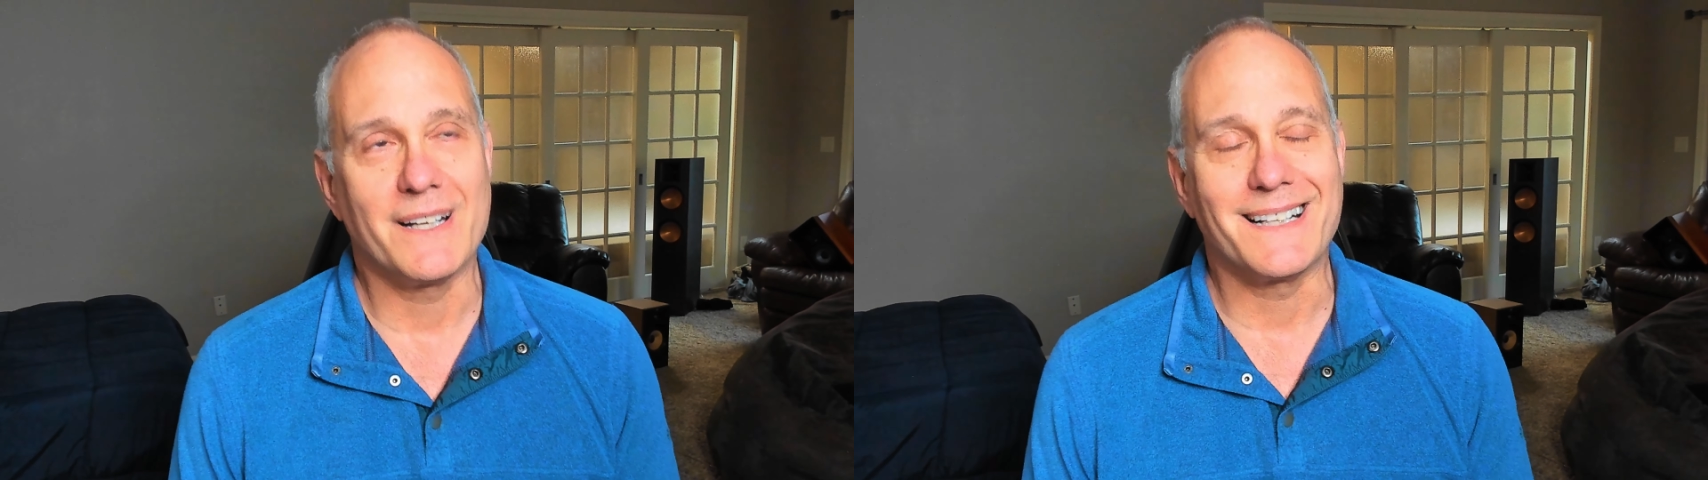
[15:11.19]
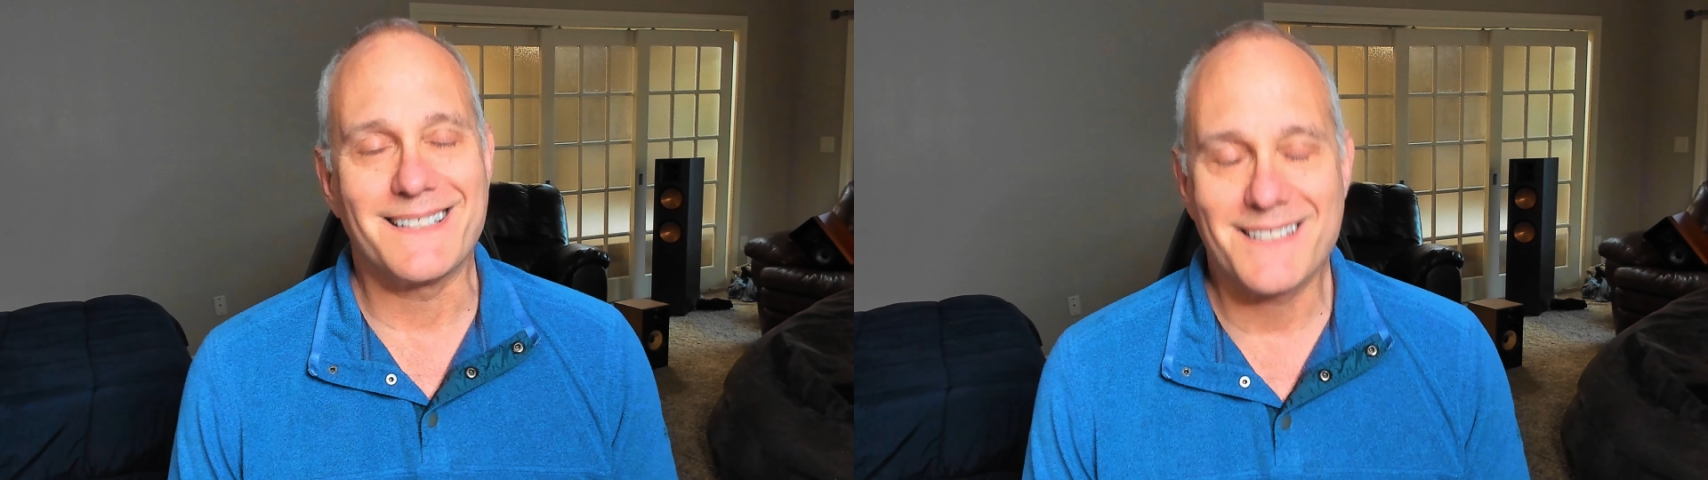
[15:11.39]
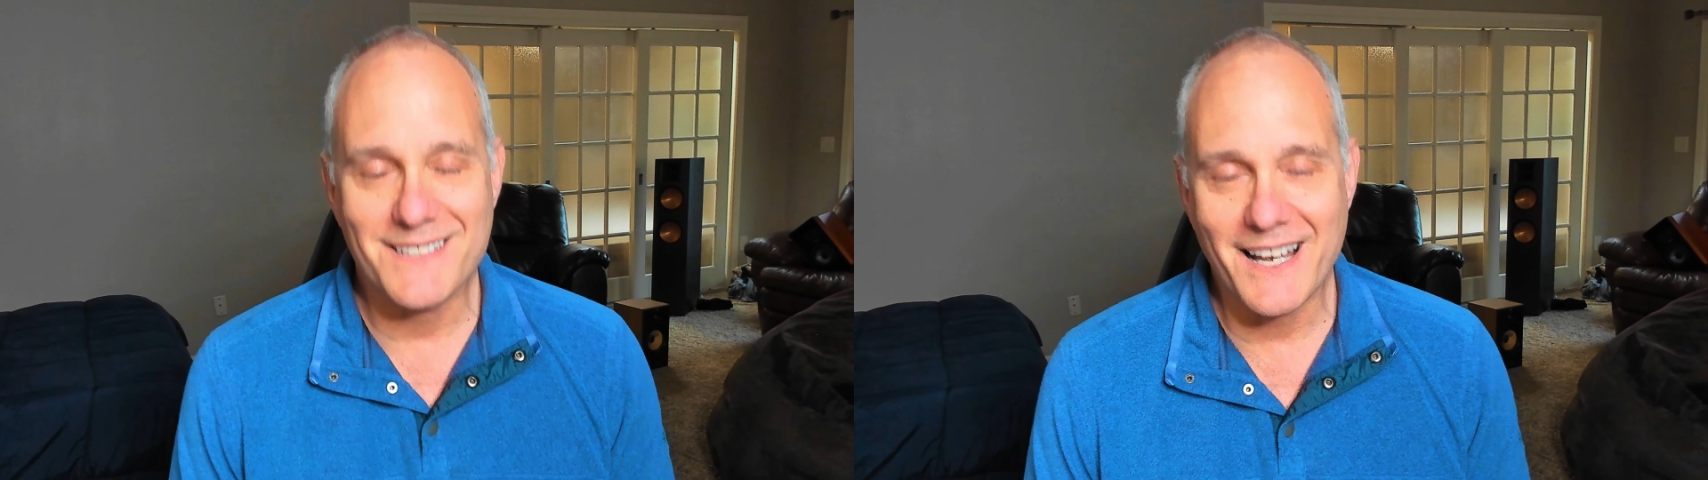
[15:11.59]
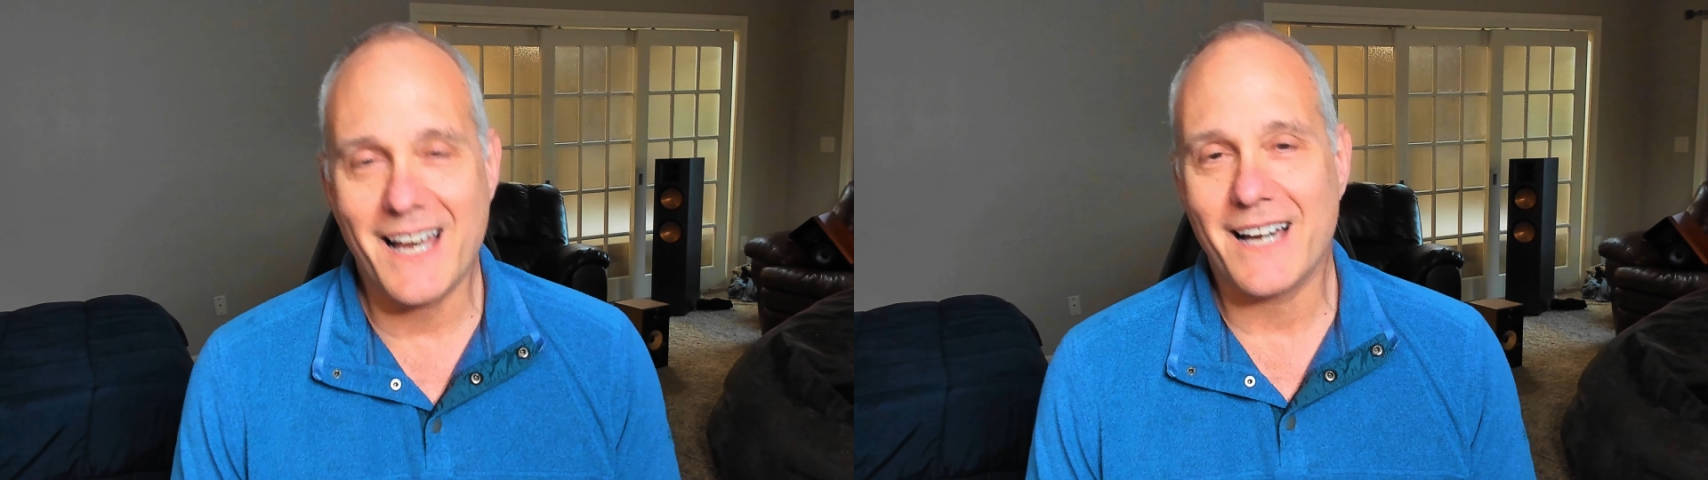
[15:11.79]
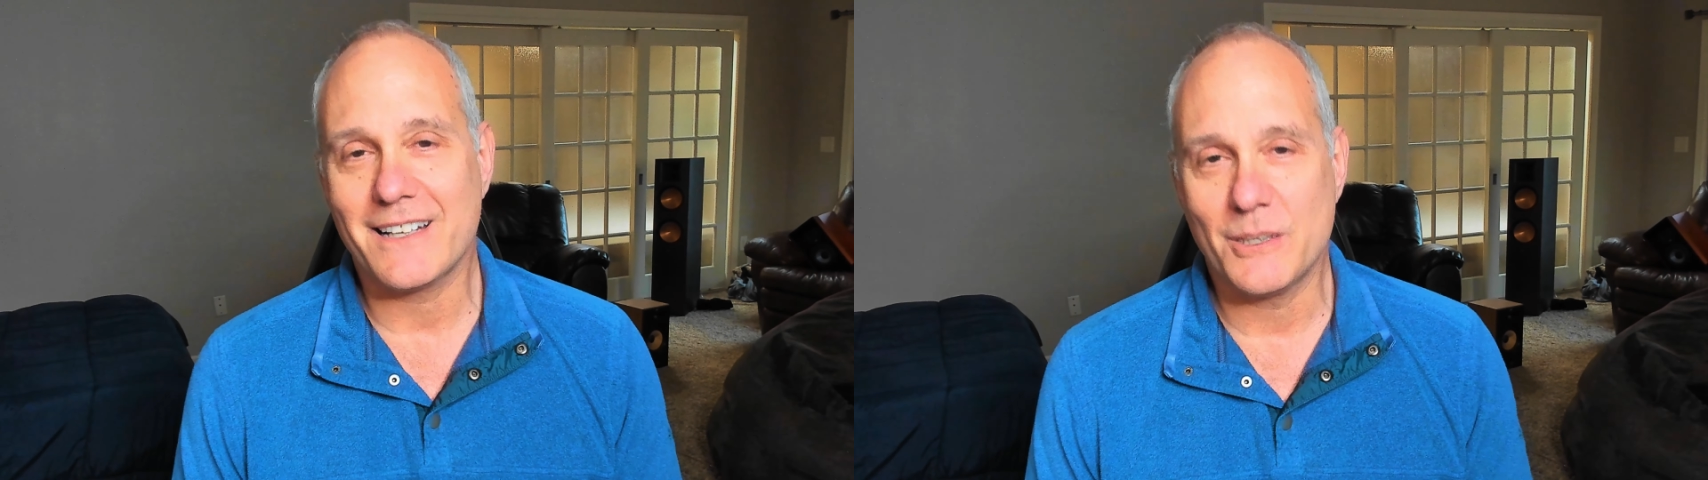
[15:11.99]

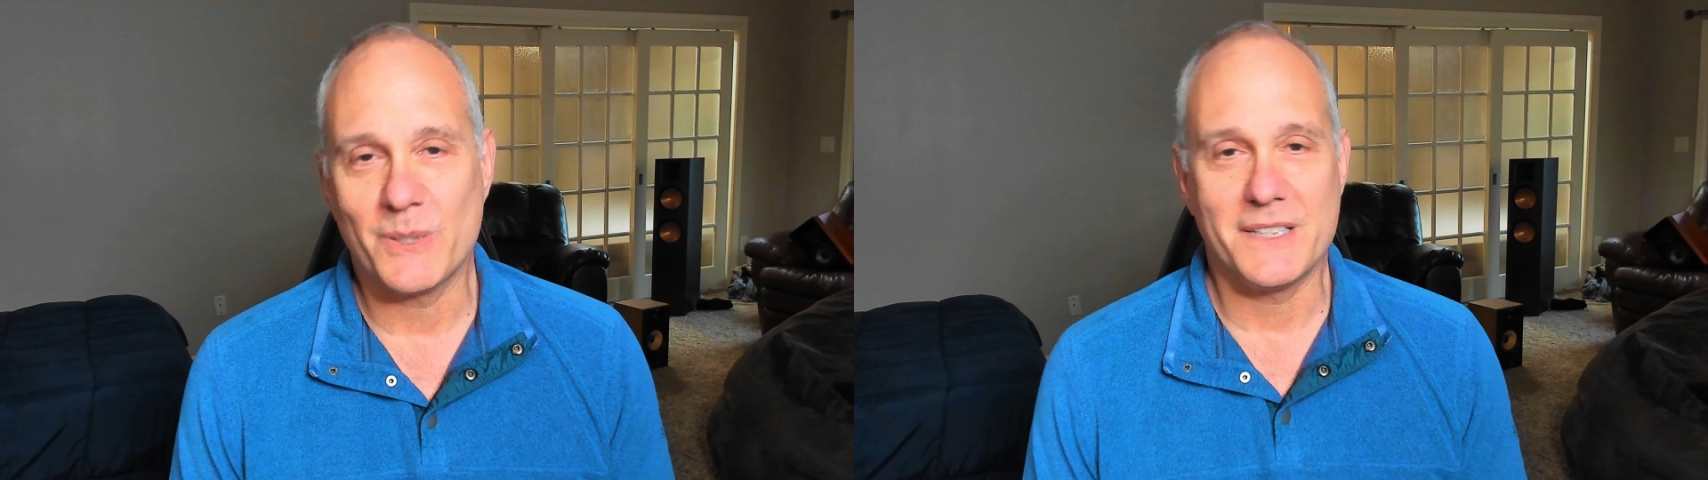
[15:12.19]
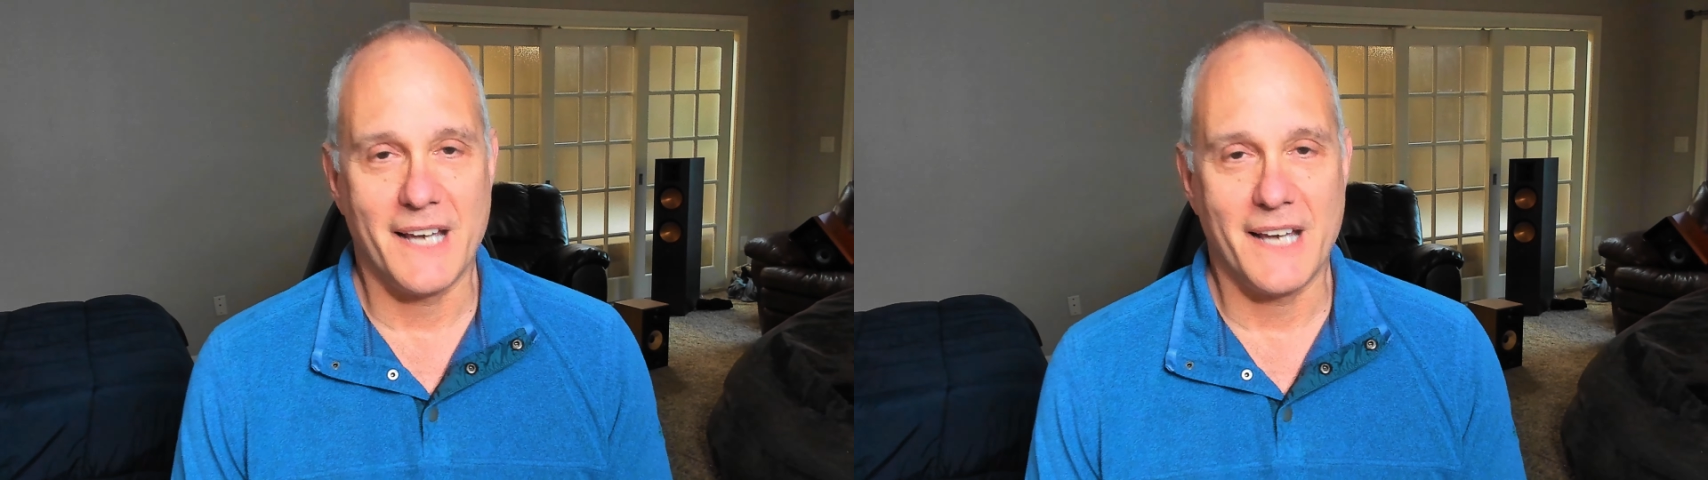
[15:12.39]
exactly what